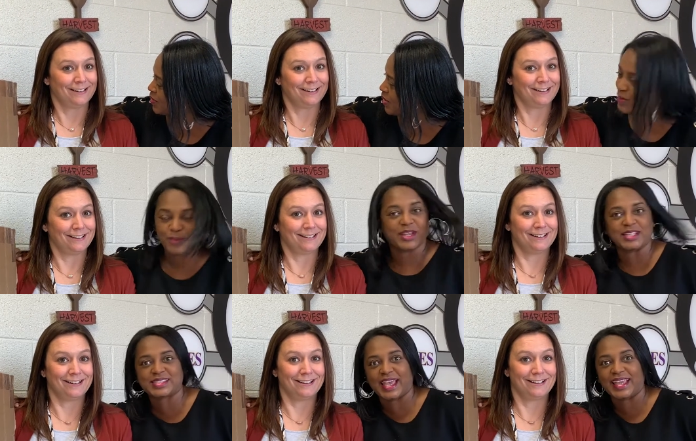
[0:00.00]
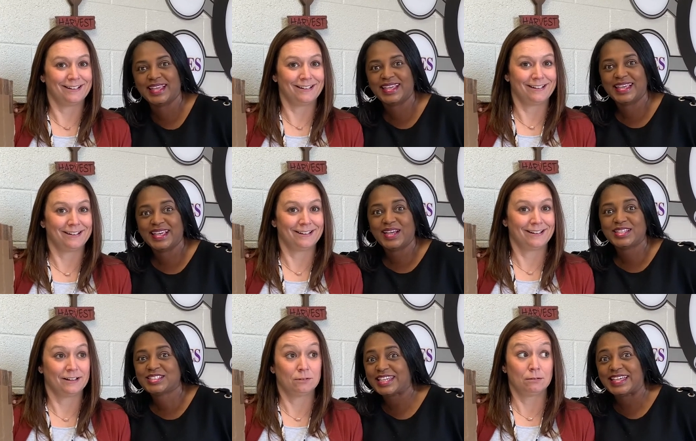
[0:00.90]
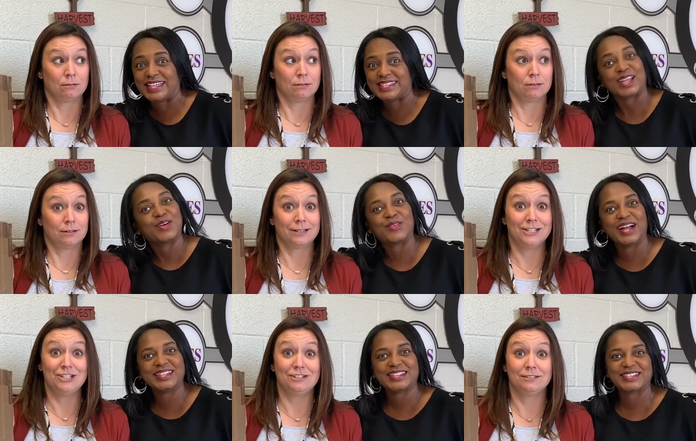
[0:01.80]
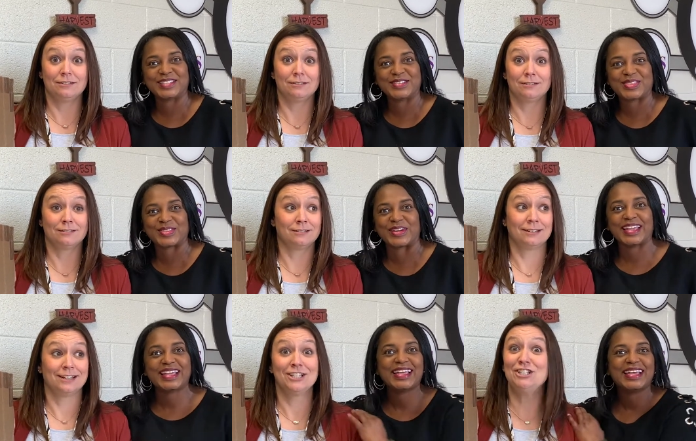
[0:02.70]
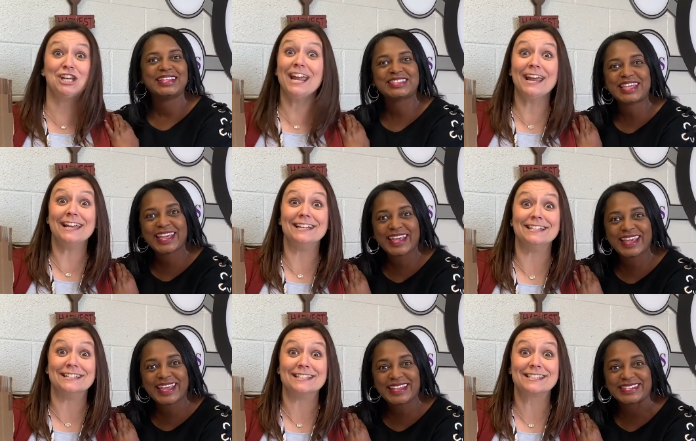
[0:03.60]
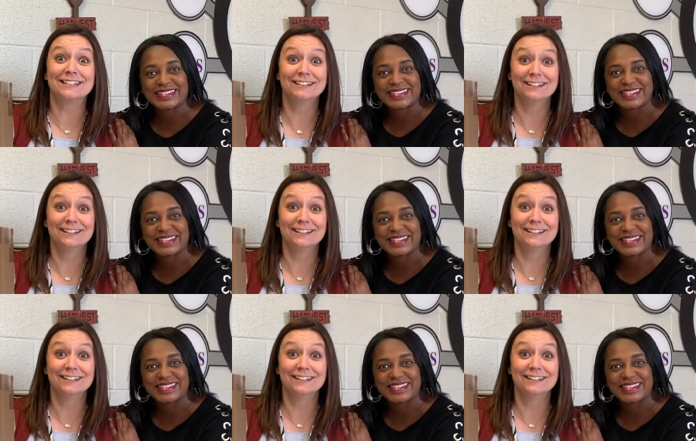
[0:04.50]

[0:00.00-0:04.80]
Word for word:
Speaker 1: three. What are we going to say? Cheese. One, two, three. Cheese! Cheese.